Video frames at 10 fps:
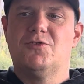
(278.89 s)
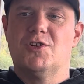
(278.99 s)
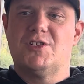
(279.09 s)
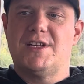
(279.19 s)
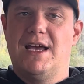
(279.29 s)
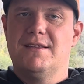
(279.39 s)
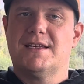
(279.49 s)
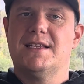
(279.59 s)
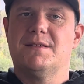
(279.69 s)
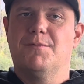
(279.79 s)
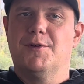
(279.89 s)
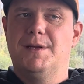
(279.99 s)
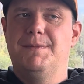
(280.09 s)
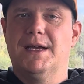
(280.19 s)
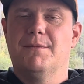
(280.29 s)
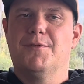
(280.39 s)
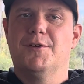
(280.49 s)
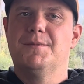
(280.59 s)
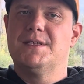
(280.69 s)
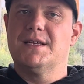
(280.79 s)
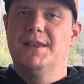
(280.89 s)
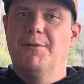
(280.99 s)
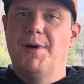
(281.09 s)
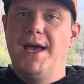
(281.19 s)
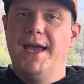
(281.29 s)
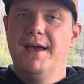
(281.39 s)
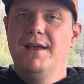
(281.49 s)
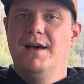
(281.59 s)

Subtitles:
Georgetown's got some pretty big improvements on the way.